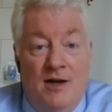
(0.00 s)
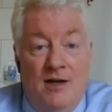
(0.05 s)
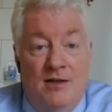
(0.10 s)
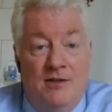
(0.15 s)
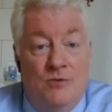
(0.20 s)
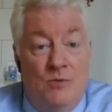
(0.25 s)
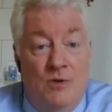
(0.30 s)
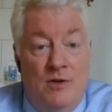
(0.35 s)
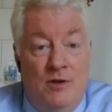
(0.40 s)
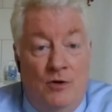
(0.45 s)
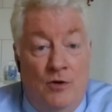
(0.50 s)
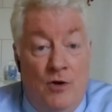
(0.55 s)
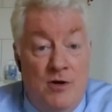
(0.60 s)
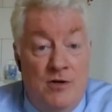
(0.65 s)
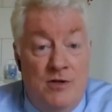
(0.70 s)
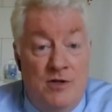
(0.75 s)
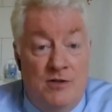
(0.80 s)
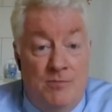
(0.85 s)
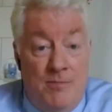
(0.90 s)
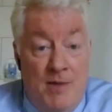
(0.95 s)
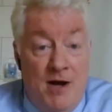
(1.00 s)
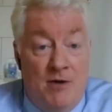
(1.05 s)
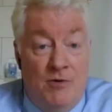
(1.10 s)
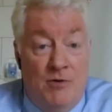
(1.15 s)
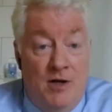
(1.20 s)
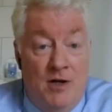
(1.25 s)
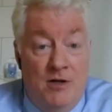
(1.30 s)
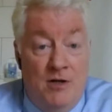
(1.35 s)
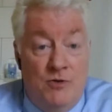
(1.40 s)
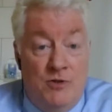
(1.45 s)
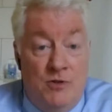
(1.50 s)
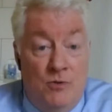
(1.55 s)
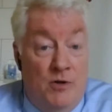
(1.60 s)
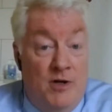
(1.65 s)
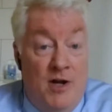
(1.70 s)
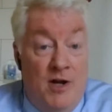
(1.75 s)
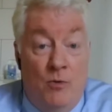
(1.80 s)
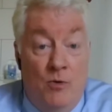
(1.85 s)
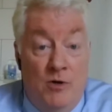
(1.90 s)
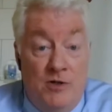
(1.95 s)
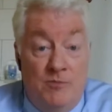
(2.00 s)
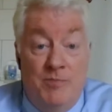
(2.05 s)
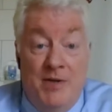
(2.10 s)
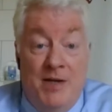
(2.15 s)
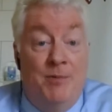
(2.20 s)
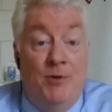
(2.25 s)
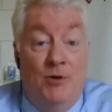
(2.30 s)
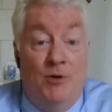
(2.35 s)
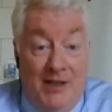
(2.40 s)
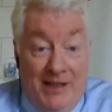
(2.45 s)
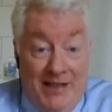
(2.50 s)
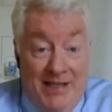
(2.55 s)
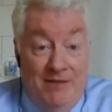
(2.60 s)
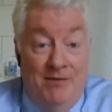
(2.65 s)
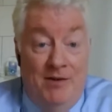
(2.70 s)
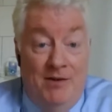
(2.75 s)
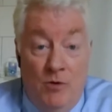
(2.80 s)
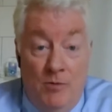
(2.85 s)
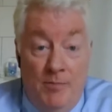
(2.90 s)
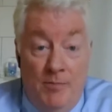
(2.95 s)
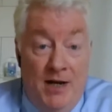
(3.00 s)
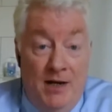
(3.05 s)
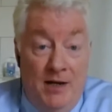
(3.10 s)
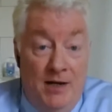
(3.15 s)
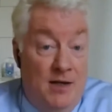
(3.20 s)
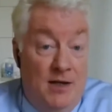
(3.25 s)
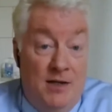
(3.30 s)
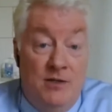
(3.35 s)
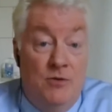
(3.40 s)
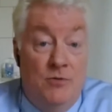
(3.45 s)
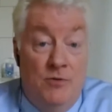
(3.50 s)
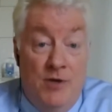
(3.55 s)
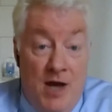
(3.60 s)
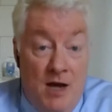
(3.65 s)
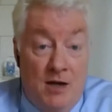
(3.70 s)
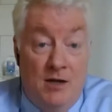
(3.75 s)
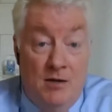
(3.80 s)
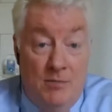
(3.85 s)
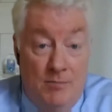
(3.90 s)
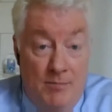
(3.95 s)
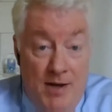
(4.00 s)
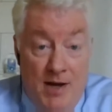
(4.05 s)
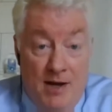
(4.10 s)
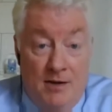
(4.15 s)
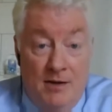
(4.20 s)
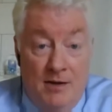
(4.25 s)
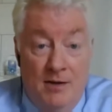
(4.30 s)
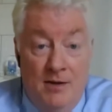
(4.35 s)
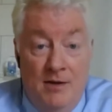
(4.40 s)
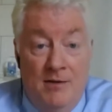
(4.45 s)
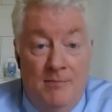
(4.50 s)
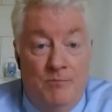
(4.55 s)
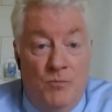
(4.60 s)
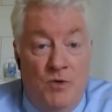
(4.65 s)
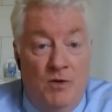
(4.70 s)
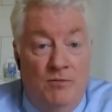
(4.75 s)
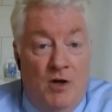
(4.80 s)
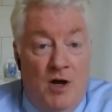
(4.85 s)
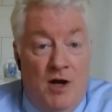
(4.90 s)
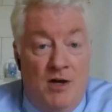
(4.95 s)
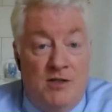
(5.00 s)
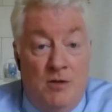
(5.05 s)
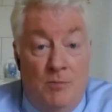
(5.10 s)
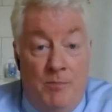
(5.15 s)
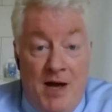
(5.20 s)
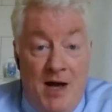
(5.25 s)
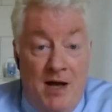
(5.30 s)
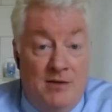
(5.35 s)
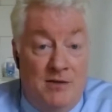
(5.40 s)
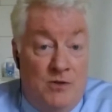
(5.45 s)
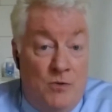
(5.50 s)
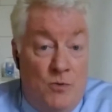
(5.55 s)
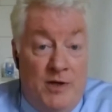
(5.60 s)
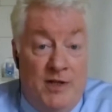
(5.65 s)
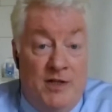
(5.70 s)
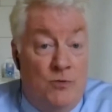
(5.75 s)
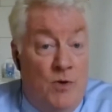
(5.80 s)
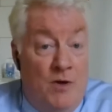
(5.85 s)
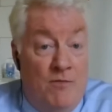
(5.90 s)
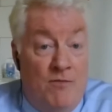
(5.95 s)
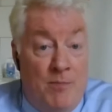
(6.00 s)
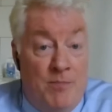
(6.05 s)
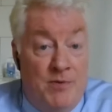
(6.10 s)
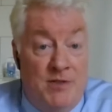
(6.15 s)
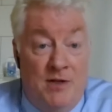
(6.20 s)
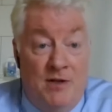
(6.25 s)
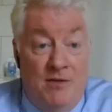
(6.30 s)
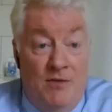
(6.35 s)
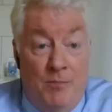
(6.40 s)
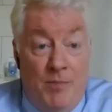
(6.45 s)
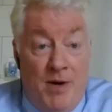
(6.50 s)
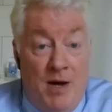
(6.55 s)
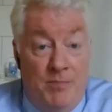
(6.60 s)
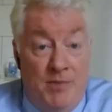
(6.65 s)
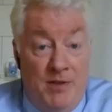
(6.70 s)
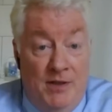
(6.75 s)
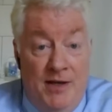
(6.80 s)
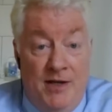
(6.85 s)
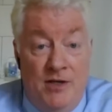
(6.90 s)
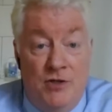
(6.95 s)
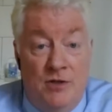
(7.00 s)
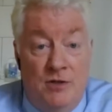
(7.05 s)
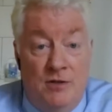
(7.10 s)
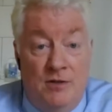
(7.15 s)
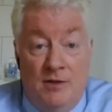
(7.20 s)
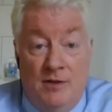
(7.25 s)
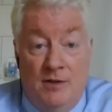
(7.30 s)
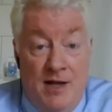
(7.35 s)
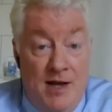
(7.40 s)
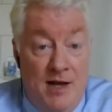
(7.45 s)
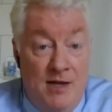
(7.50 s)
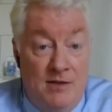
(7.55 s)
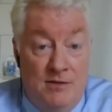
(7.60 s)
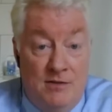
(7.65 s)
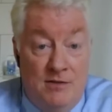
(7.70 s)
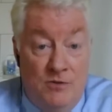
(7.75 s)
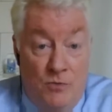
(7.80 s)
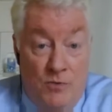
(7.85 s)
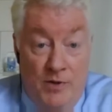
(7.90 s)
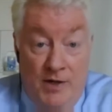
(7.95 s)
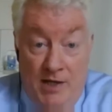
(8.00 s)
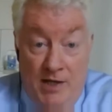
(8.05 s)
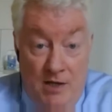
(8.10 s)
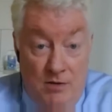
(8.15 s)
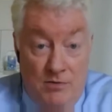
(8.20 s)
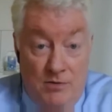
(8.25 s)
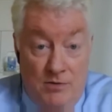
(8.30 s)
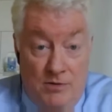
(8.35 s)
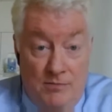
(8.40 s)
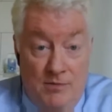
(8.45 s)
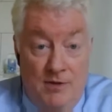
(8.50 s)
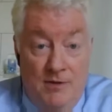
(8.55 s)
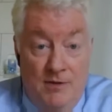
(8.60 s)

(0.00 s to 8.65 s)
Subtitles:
It's one of the largest migrant countries in the world. In other words, people are leaving Romania and do not come back. We've lost about 20-25% of the population in the last 20 years.